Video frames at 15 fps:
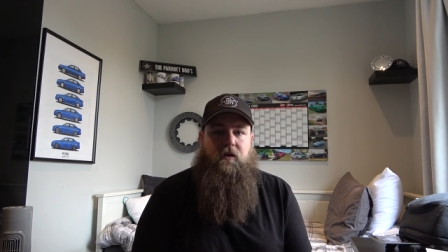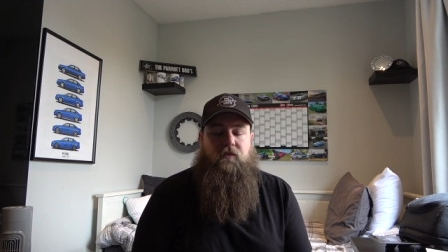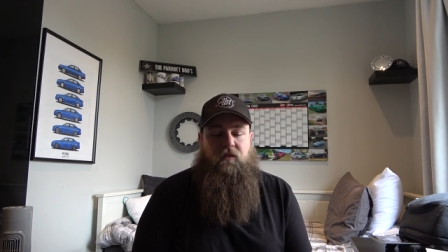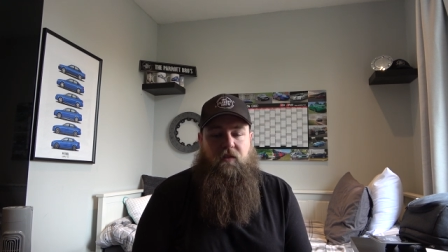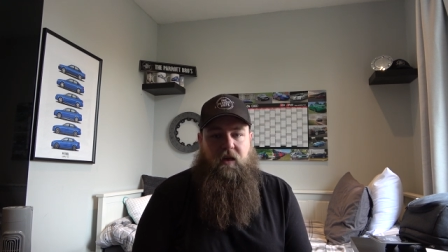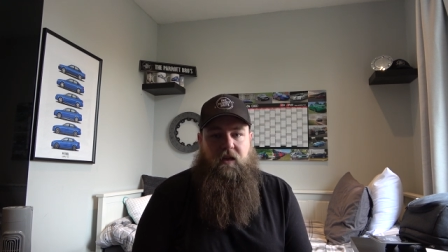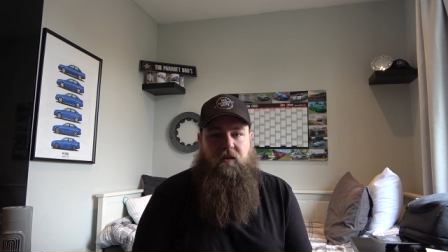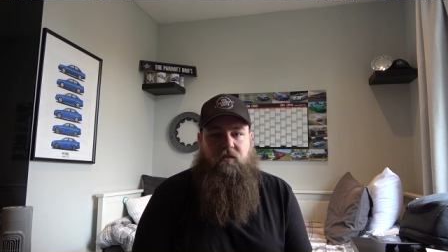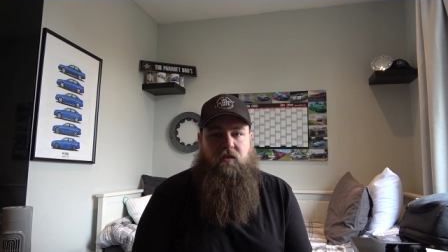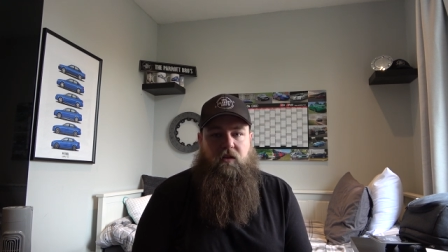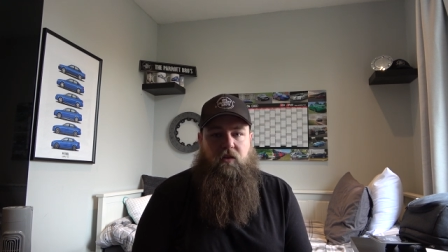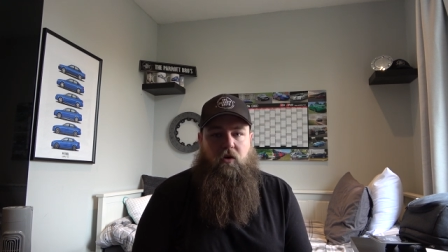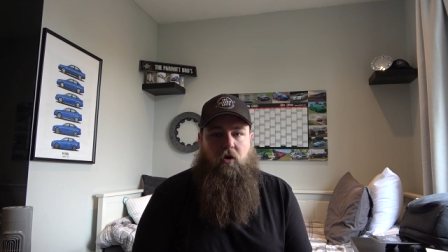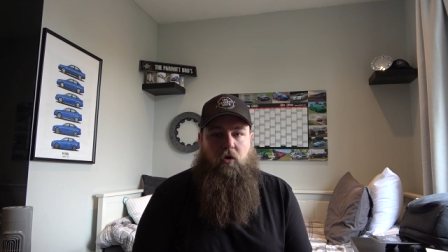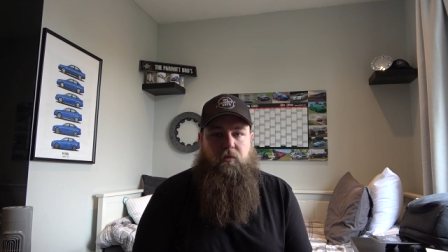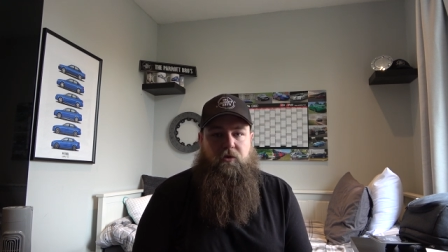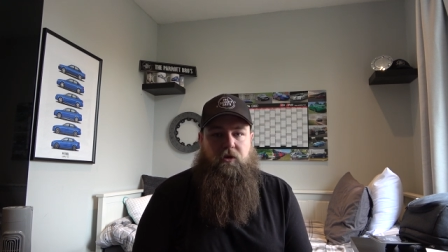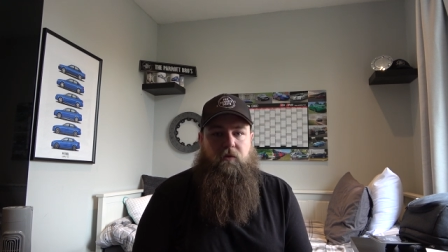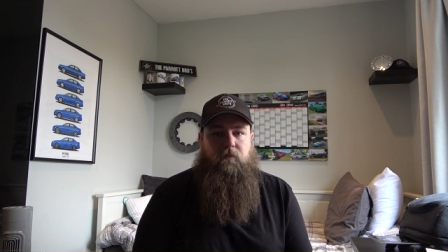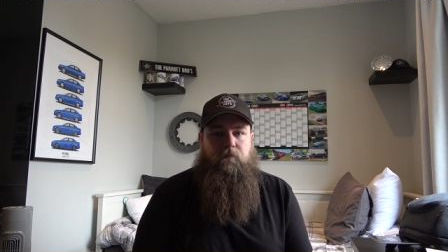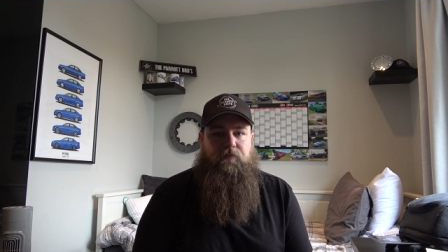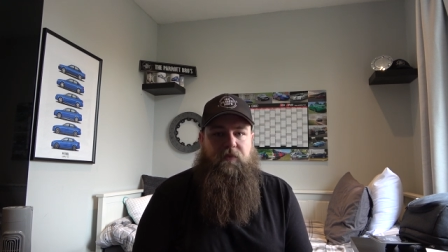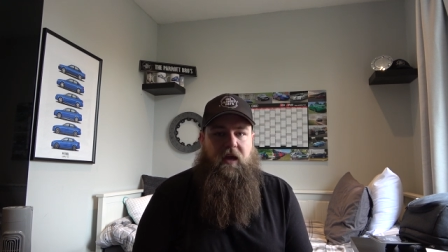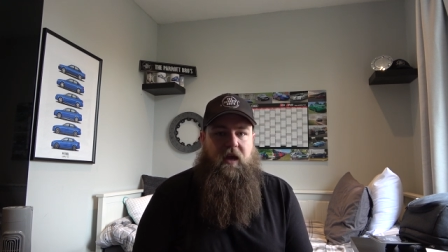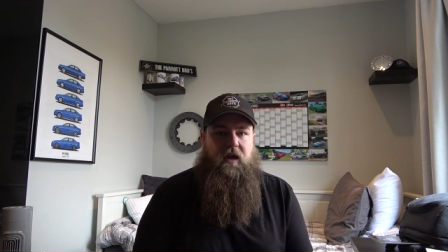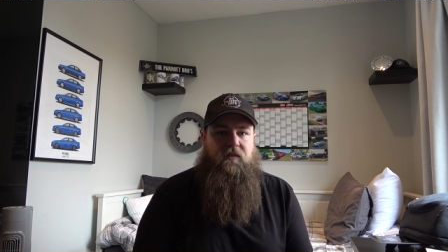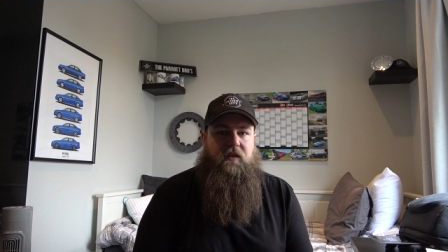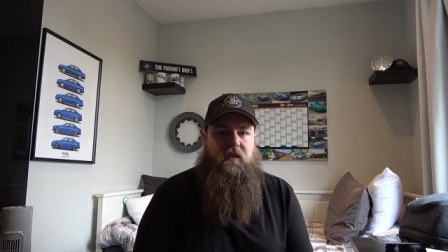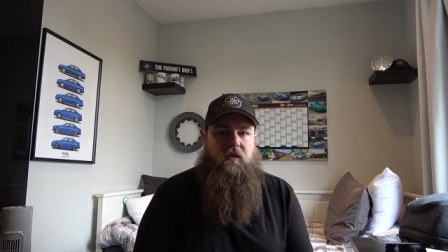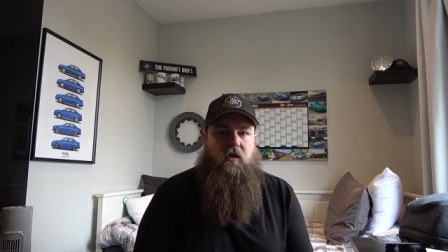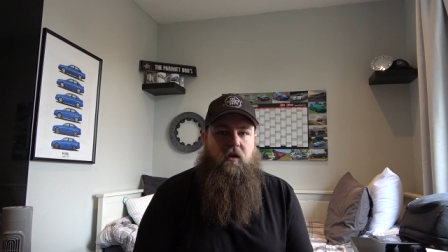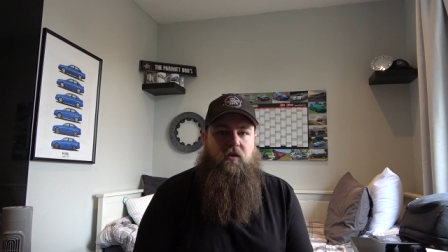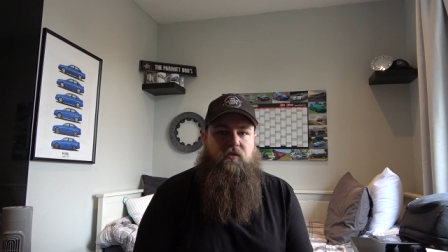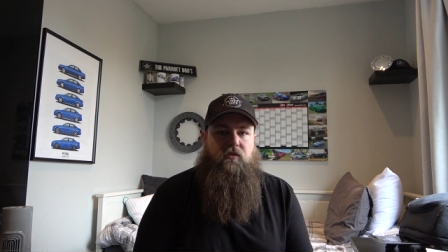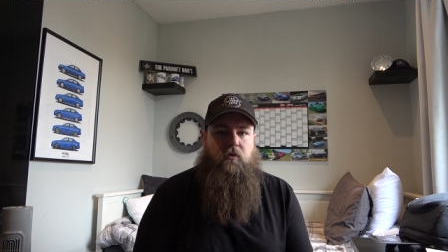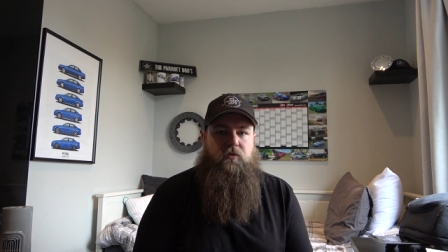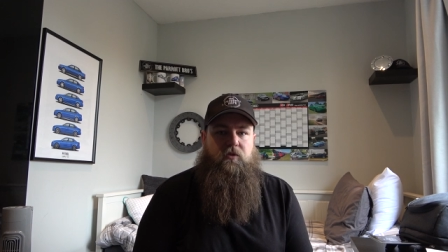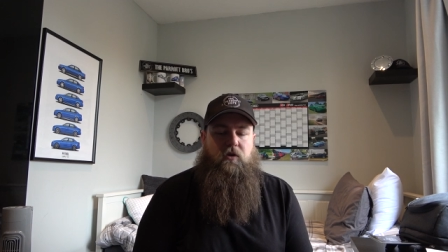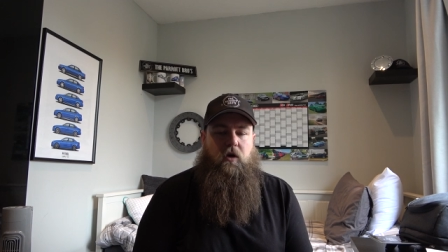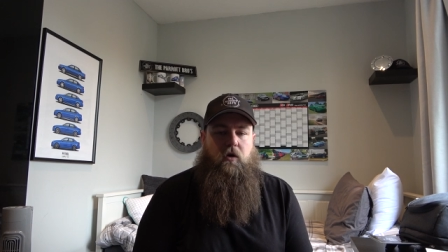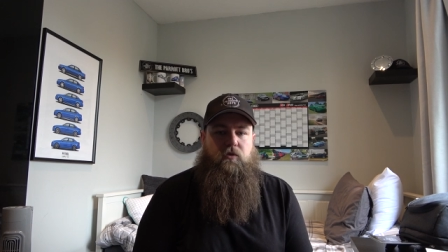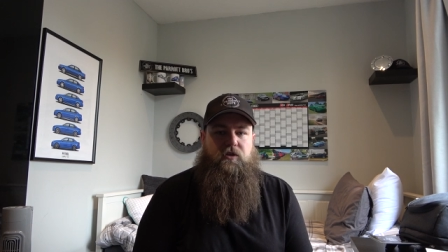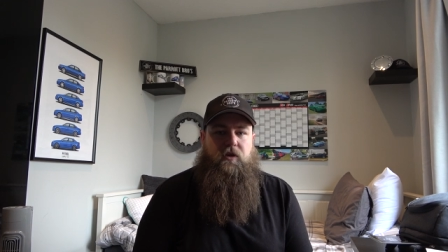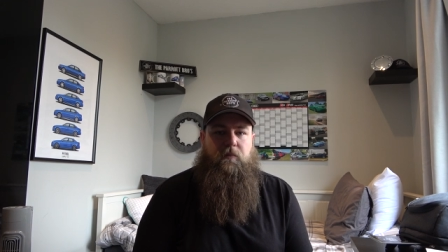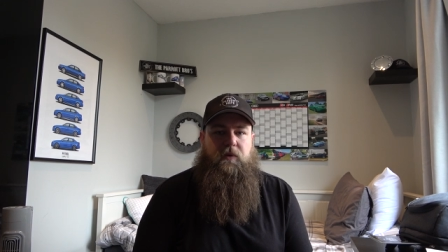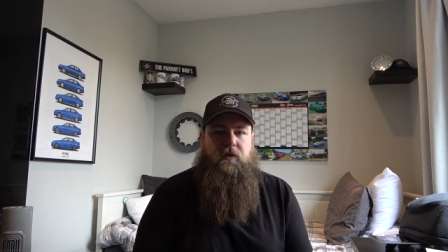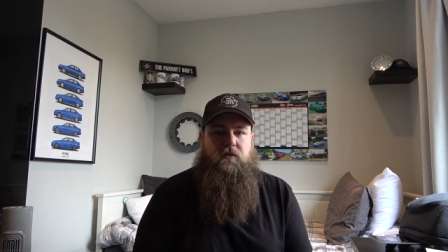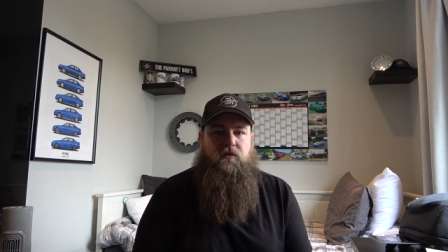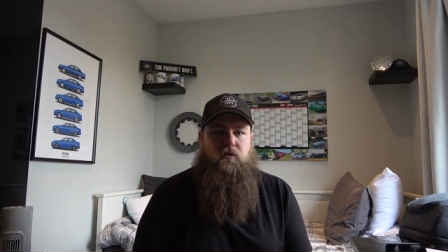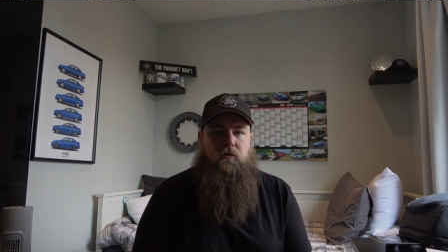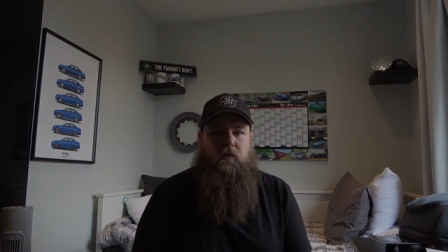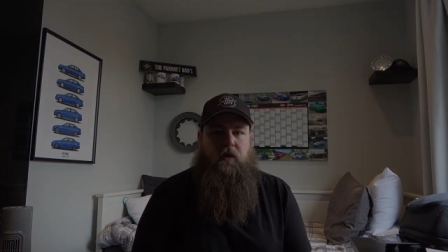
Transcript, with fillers: So that is another option. And the last option I'll jump into